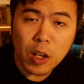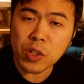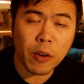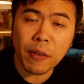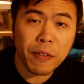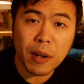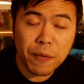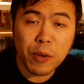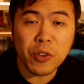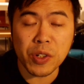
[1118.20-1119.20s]
Starving Venom
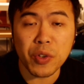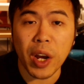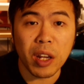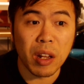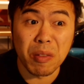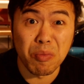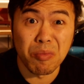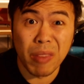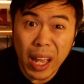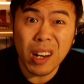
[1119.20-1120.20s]
Fusion Dragon, and
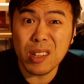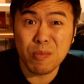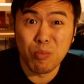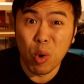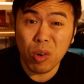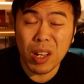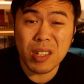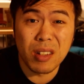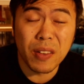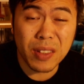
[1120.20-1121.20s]
that is more or
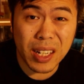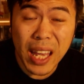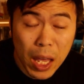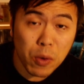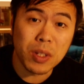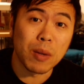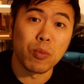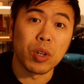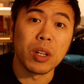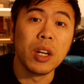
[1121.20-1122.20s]
less enough to kill
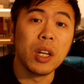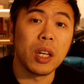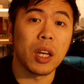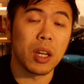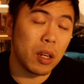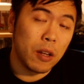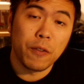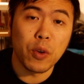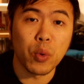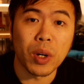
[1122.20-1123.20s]
someone
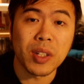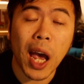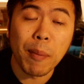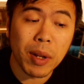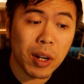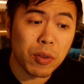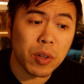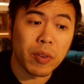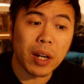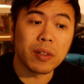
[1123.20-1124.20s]
if you uh, time it out
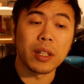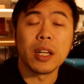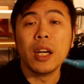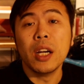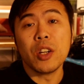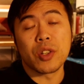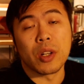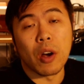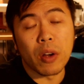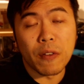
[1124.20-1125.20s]
correctly.
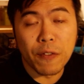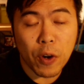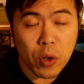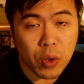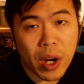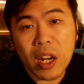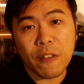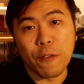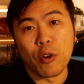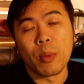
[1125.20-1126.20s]
Shaddoll invoked or any
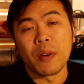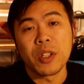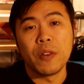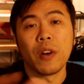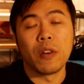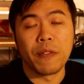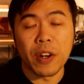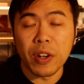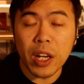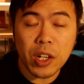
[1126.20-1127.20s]
form of Shaddoll
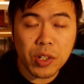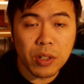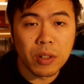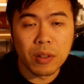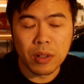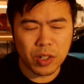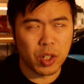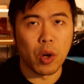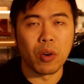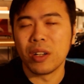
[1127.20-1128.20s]
variation,
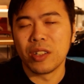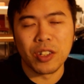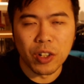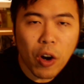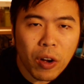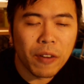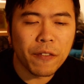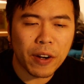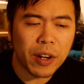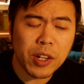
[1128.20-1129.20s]
Shaddoll, Shaddoll in
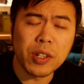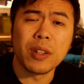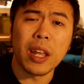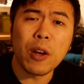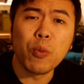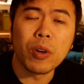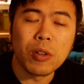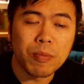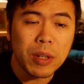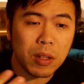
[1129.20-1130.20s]
variation, they
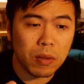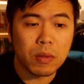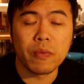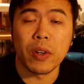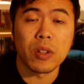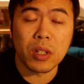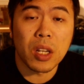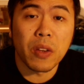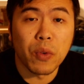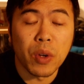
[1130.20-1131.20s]
will be very
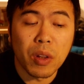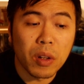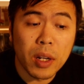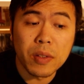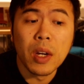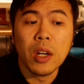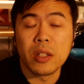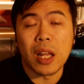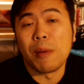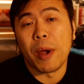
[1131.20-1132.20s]
successful nonetheless.
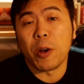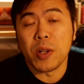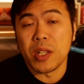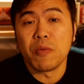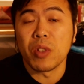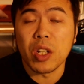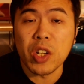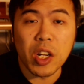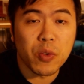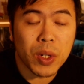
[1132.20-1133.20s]
Salamanders didn't really
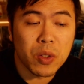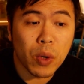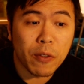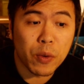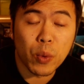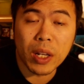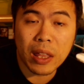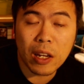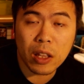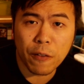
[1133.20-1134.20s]
change whatsoever. I
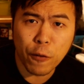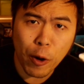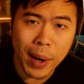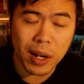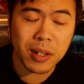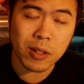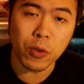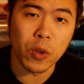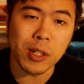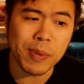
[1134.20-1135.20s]
think the format is
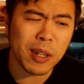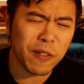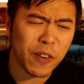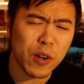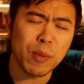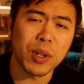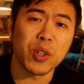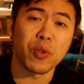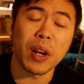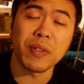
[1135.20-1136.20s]
still going to be very
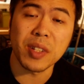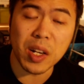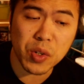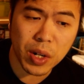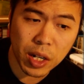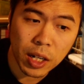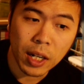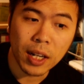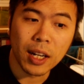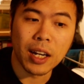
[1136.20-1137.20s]
much Grave-centric.
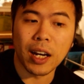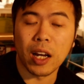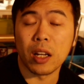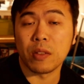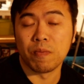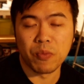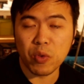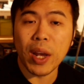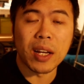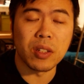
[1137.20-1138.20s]
Uh,
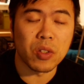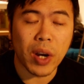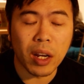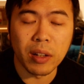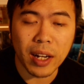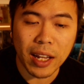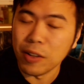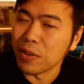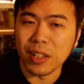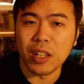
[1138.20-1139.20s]
three axis Dragon Link, I
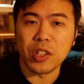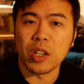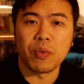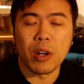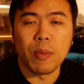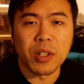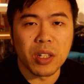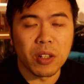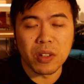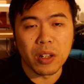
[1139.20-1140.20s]
don't think they change very much
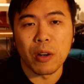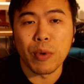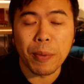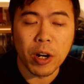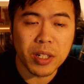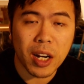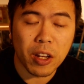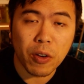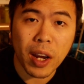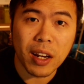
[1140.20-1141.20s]
still gonna rip cards out of
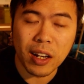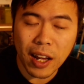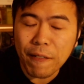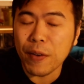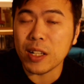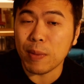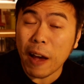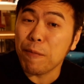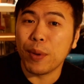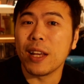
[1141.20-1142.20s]
your hand. And I've
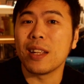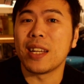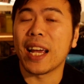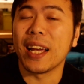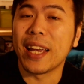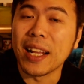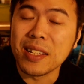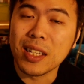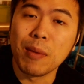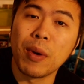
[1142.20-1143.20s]
I've played the deck
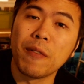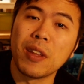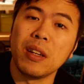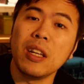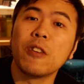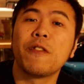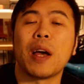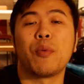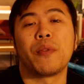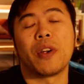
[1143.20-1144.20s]
against some of the Needle
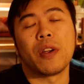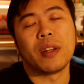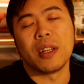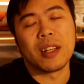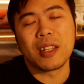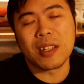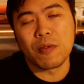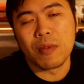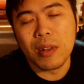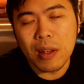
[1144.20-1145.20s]
Fiber variant and it
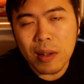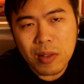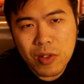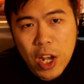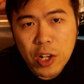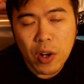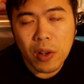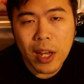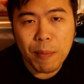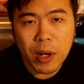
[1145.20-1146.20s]
doesn't really change
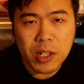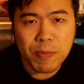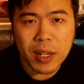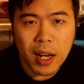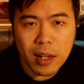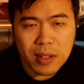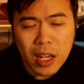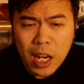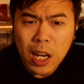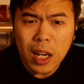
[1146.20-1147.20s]
all that much because
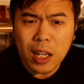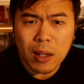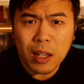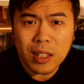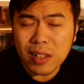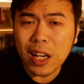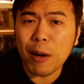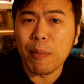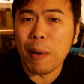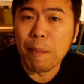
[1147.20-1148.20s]
Setting
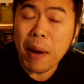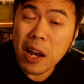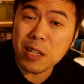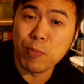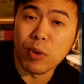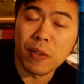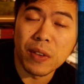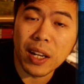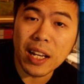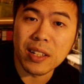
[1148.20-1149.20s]
up a mass board of
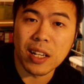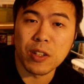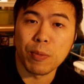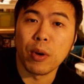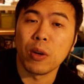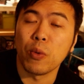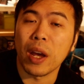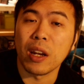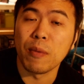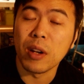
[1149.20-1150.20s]
negates against your opponent
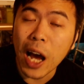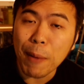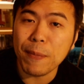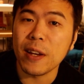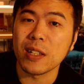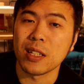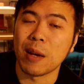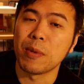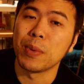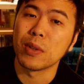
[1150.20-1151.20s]
and not being
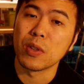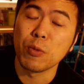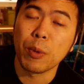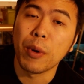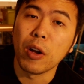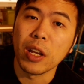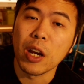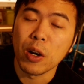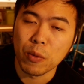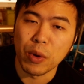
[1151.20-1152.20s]
susceptible to super poly
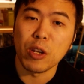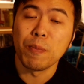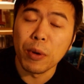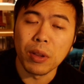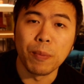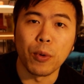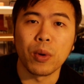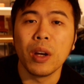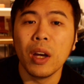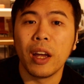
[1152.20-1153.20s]
when you build the board